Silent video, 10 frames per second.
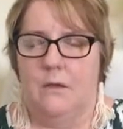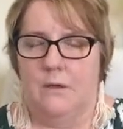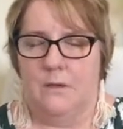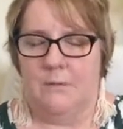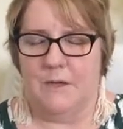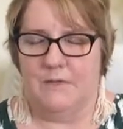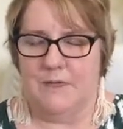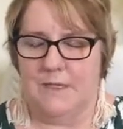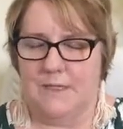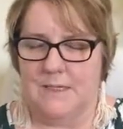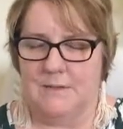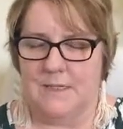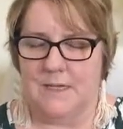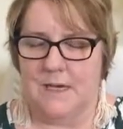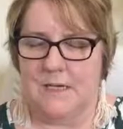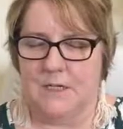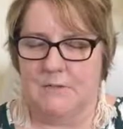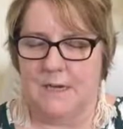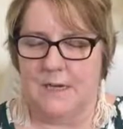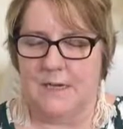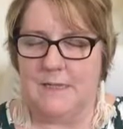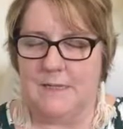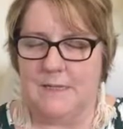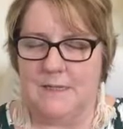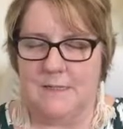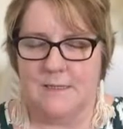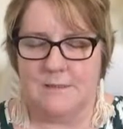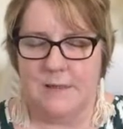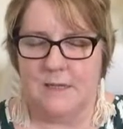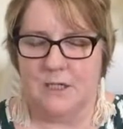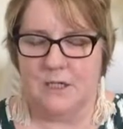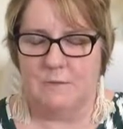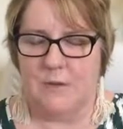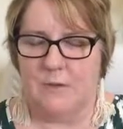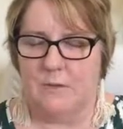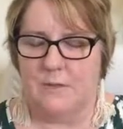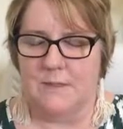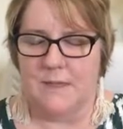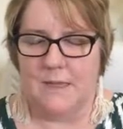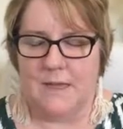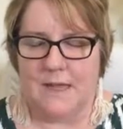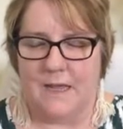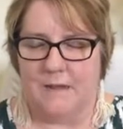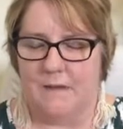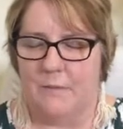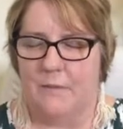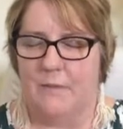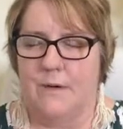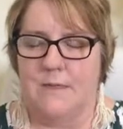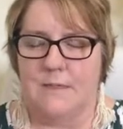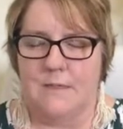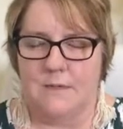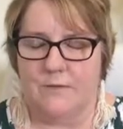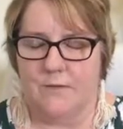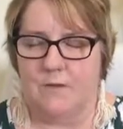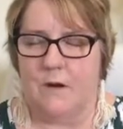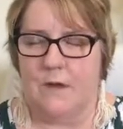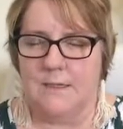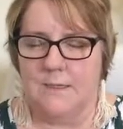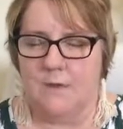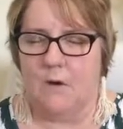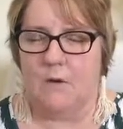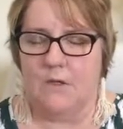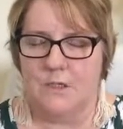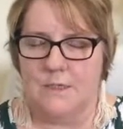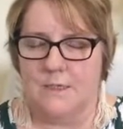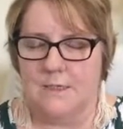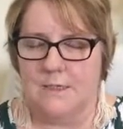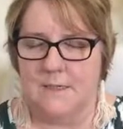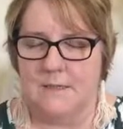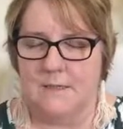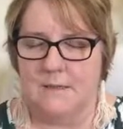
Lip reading: You might feel yourself starting to release some energy, because in the presence of Christ consciousness,